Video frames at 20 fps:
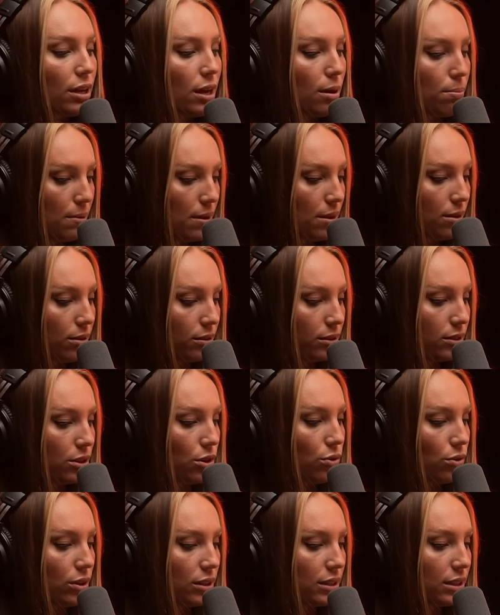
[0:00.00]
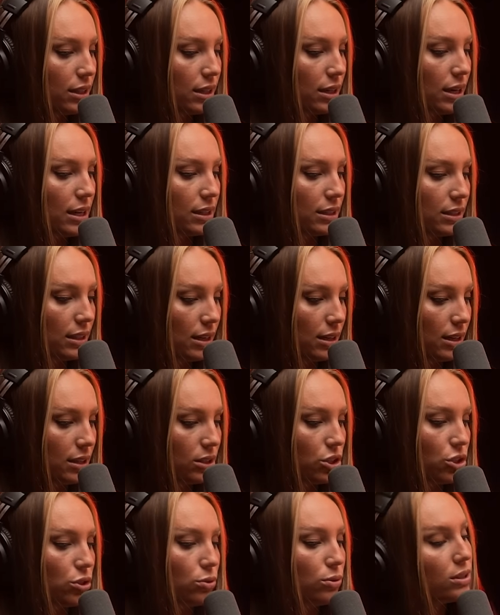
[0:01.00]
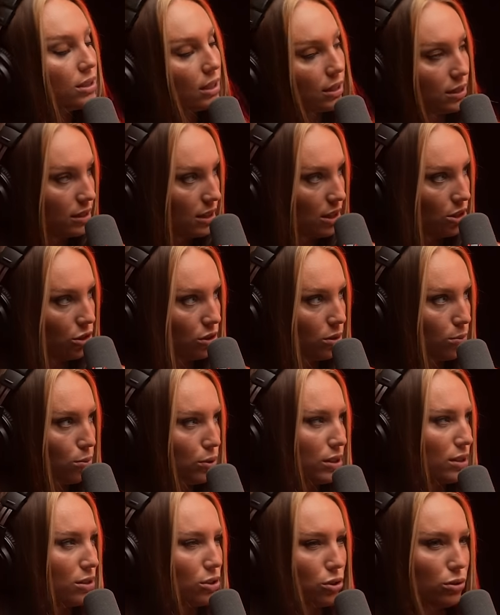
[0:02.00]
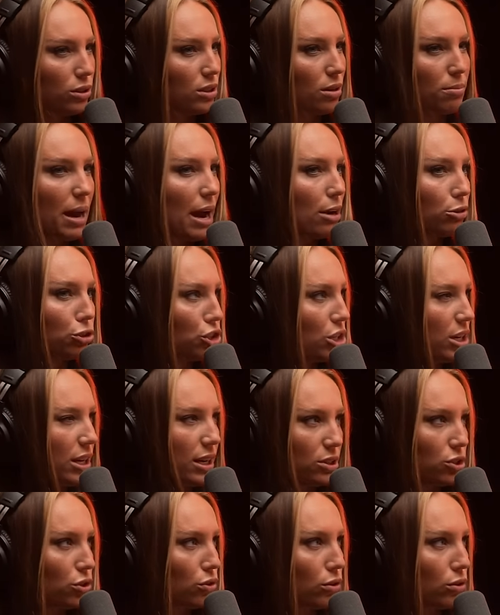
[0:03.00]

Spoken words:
the appeals, Kristen is sentenced to 16 years in prison. So somehow she gets